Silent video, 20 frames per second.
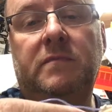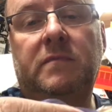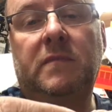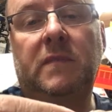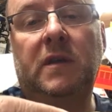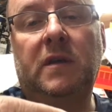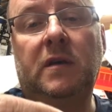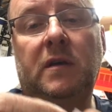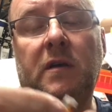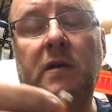
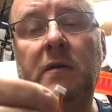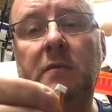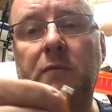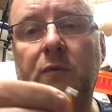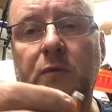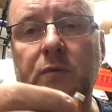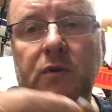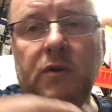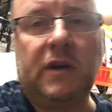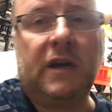But
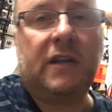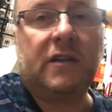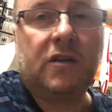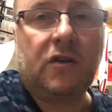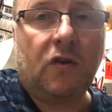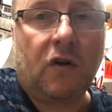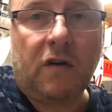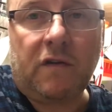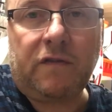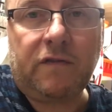when you cut it
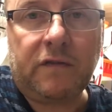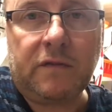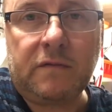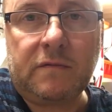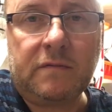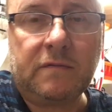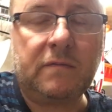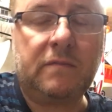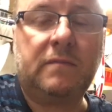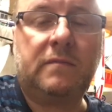off,
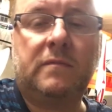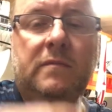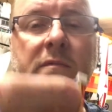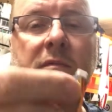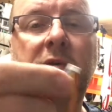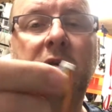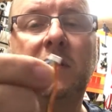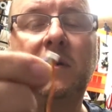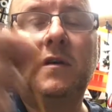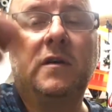
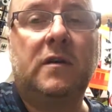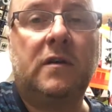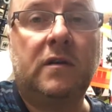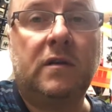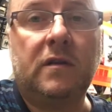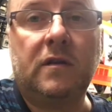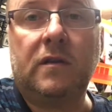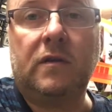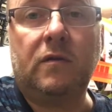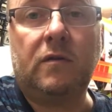
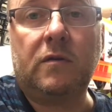you've